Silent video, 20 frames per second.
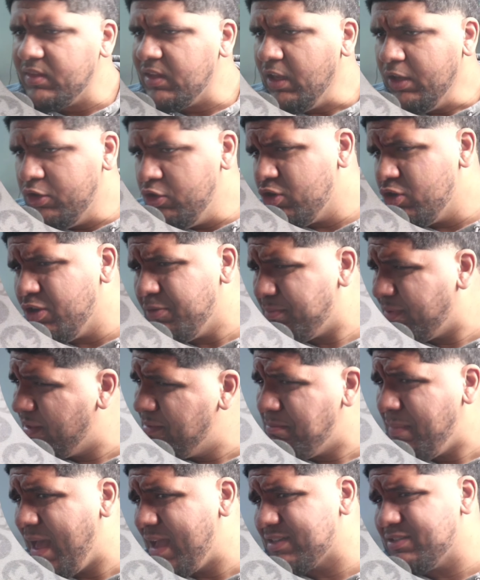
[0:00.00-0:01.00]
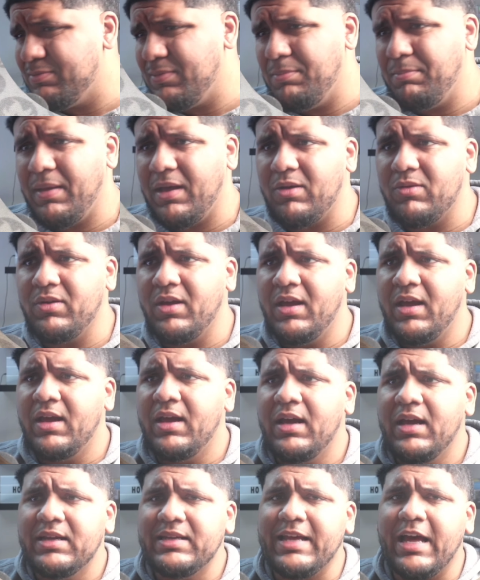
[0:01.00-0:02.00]
You could play Maximum Belt
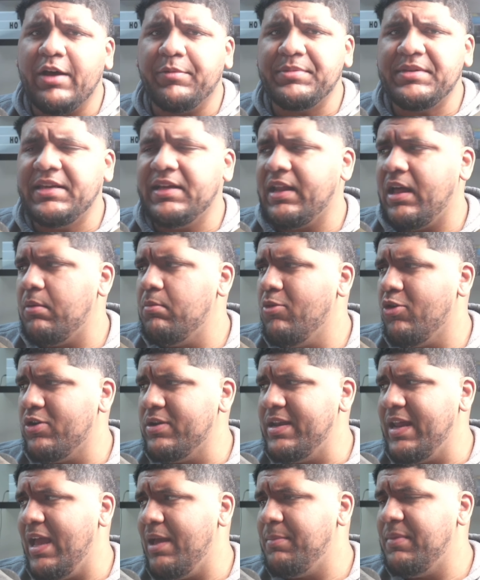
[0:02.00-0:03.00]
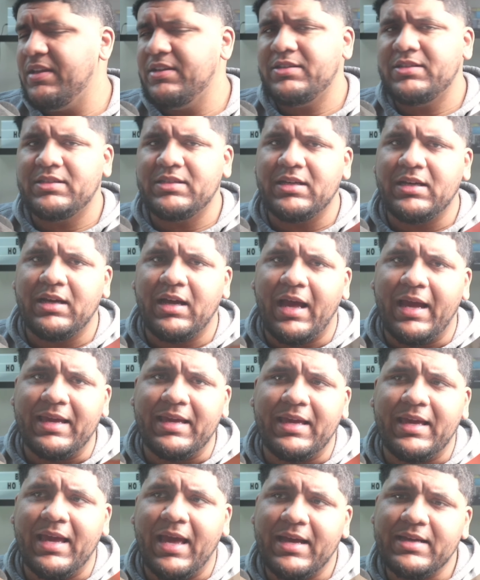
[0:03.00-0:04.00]
to help deal out more damage to, I
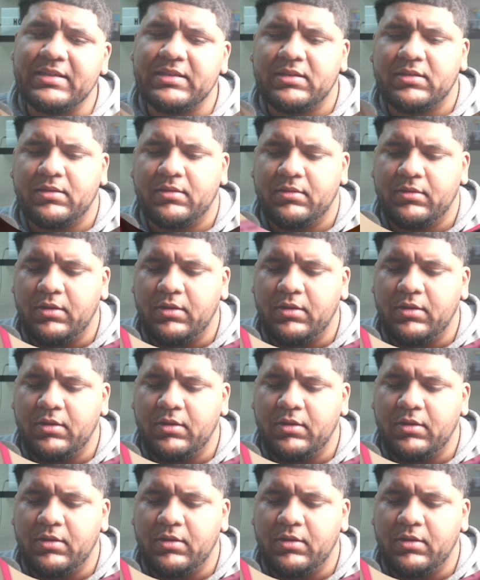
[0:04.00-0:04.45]
guess,